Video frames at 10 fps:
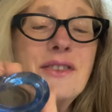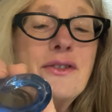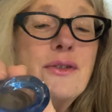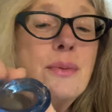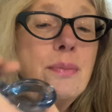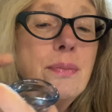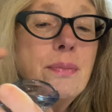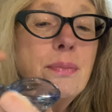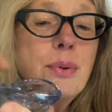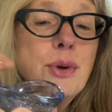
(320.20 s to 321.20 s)
for
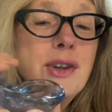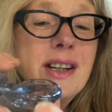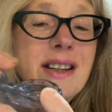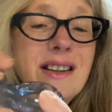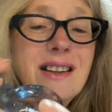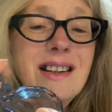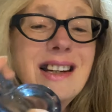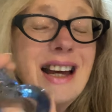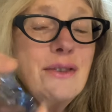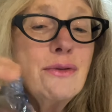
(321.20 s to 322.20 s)
putting
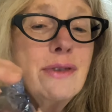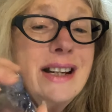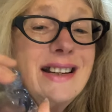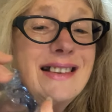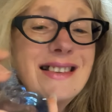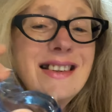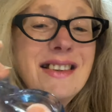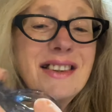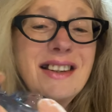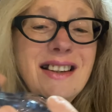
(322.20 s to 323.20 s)
like rings
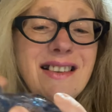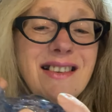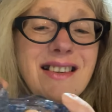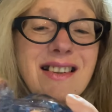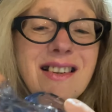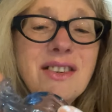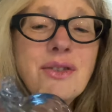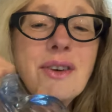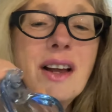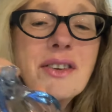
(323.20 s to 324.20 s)
and things in it.
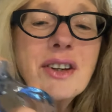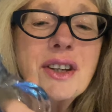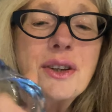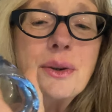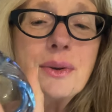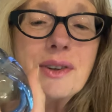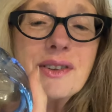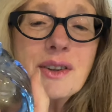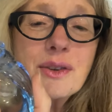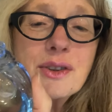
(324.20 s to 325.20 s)
It's rather cute. It's
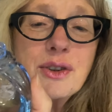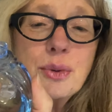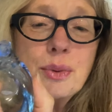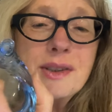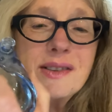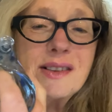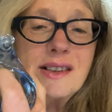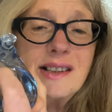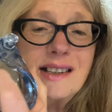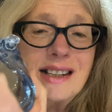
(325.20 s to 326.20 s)
got the twisted
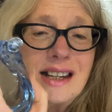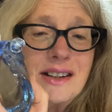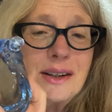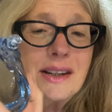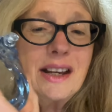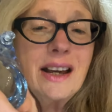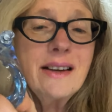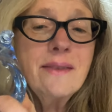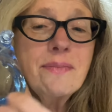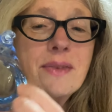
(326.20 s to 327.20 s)
little end there,
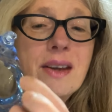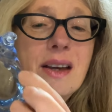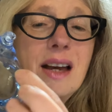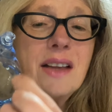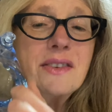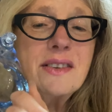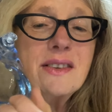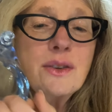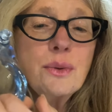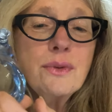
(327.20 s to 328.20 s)
and this
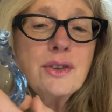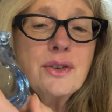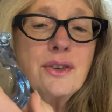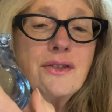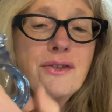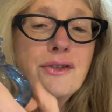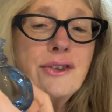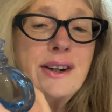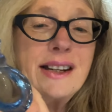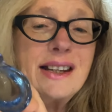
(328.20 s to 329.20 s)
is all sort of
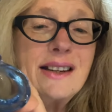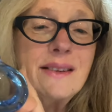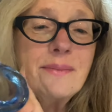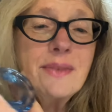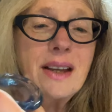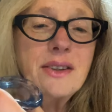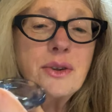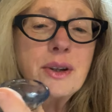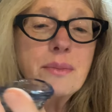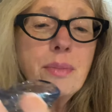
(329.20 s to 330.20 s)
frilly, and you
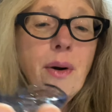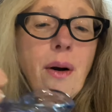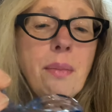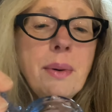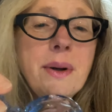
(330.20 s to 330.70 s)
can pop